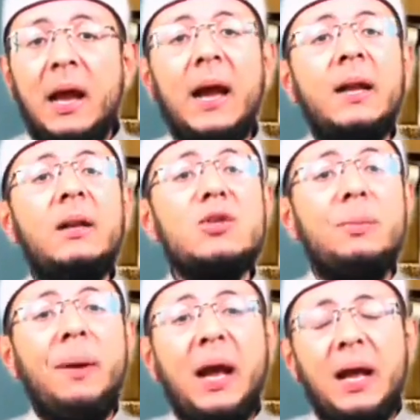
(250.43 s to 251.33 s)
And
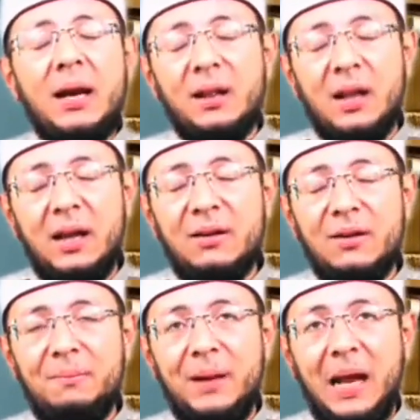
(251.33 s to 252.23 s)
subhanallah
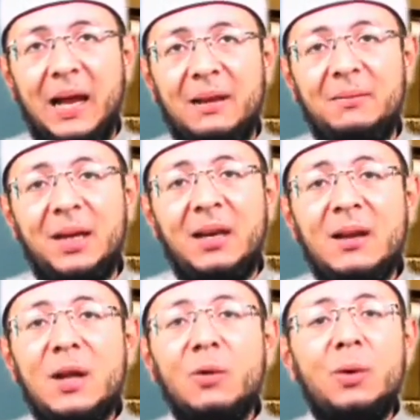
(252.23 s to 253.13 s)
rabbil alameen,
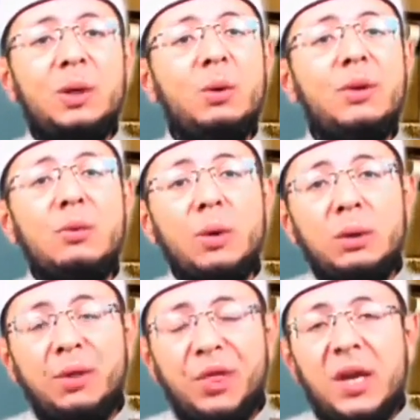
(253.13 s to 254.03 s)
when you when
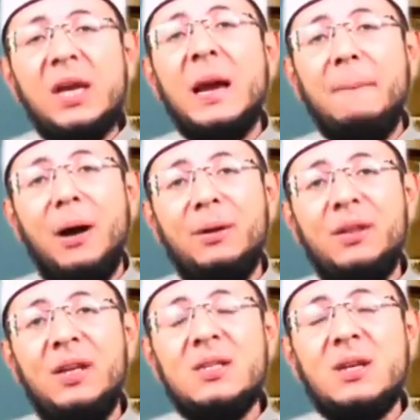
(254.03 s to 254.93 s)
you think
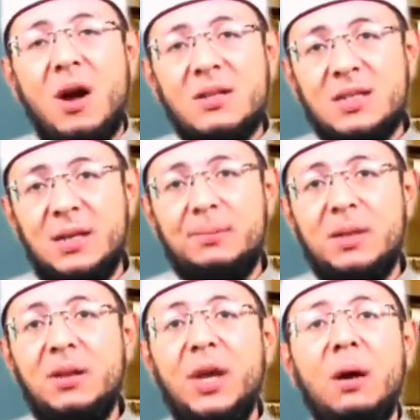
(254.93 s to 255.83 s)
about this concept
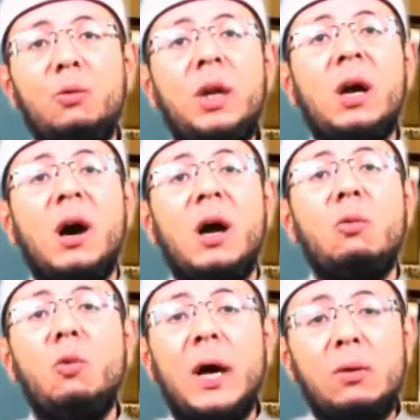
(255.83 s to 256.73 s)
that we are
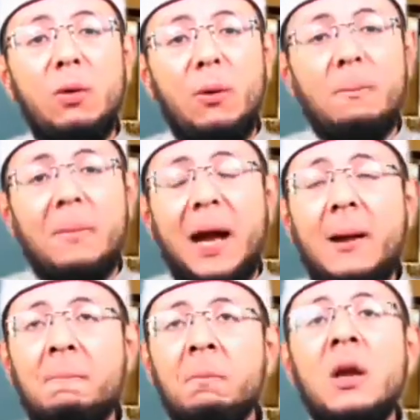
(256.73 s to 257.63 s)
one
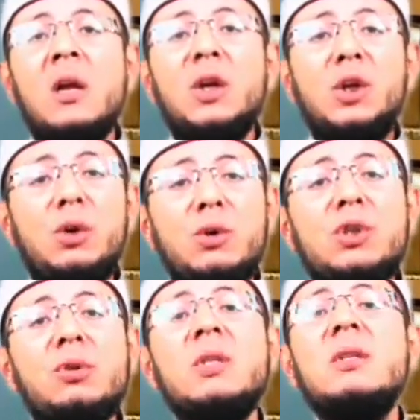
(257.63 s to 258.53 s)
ummah, you
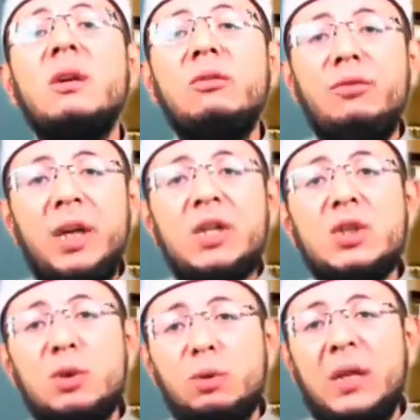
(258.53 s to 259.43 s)
should
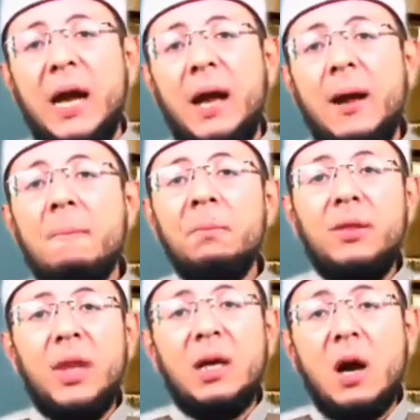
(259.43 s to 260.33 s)
reach to the
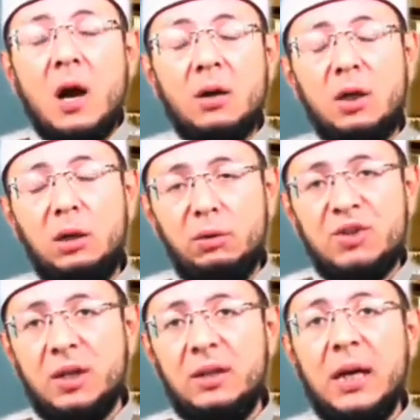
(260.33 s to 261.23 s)
the
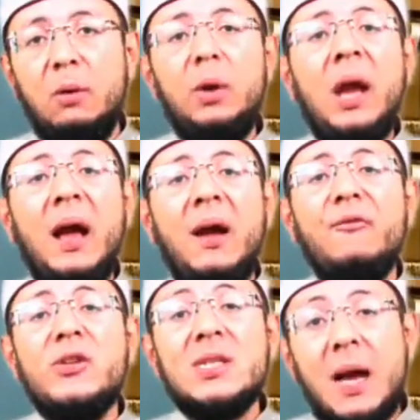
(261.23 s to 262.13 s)
conclusion that we
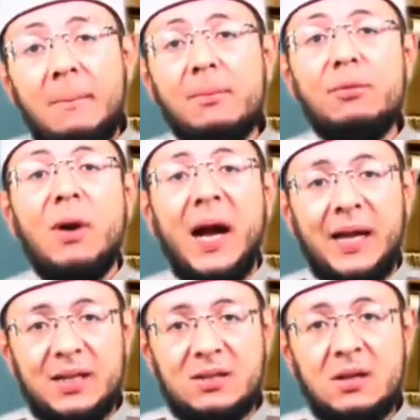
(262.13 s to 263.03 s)
have some
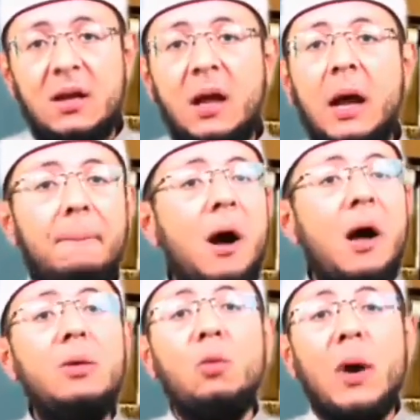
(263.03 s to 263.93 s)
rights
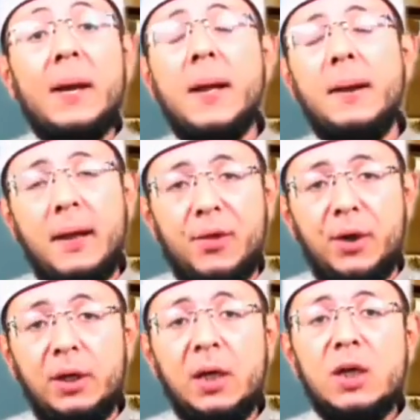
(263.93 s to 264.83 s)
upon one
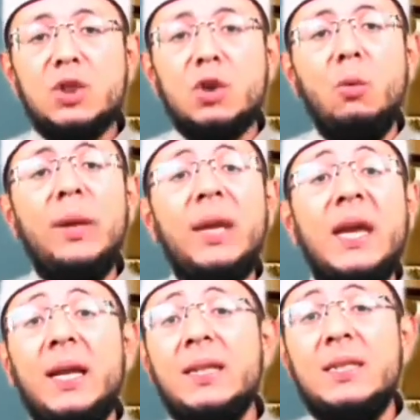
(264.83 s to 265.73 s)
another so we
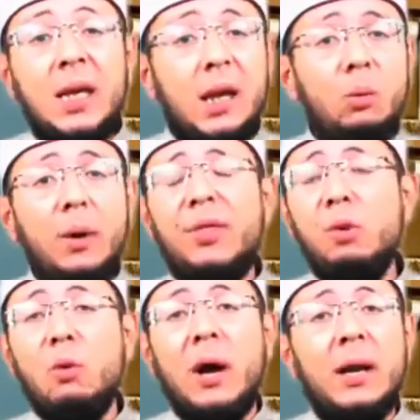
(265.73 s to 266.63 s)
can deal with
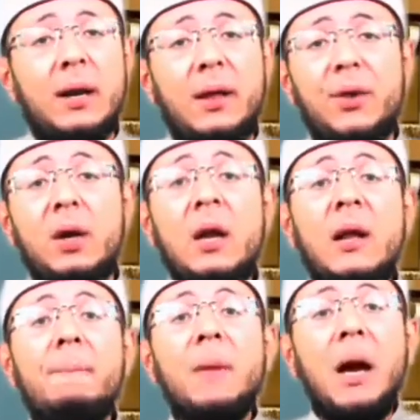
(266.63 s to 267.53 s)
one another
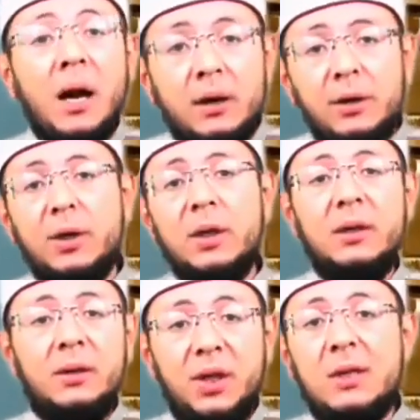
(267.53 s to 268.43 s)

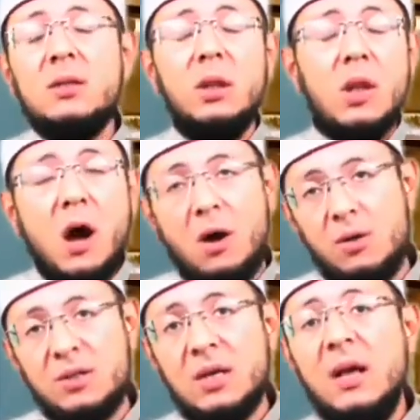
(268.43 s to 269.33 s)
under these
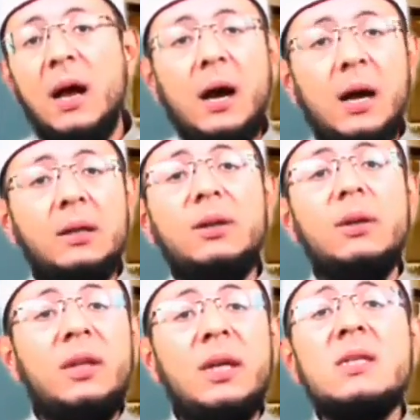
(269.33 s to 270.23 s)
laws
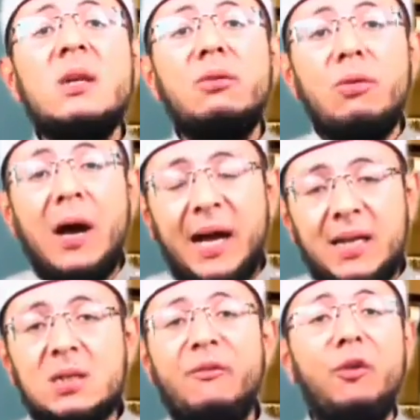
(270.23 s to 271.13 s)
under these
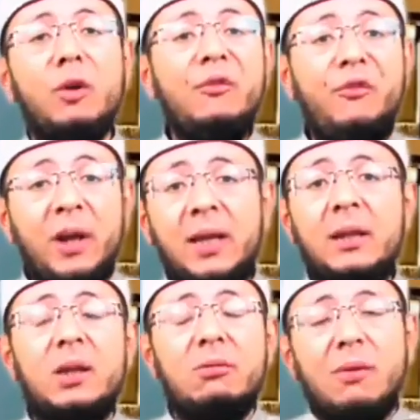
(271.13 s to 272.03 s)
rights
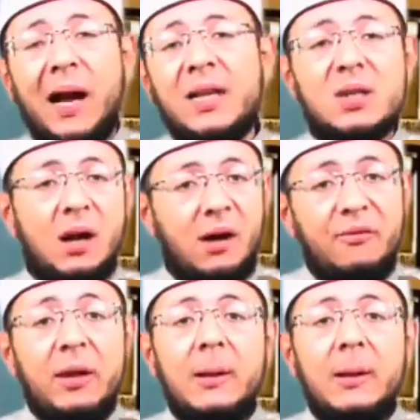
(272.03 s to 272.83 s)
fulfilling the rights of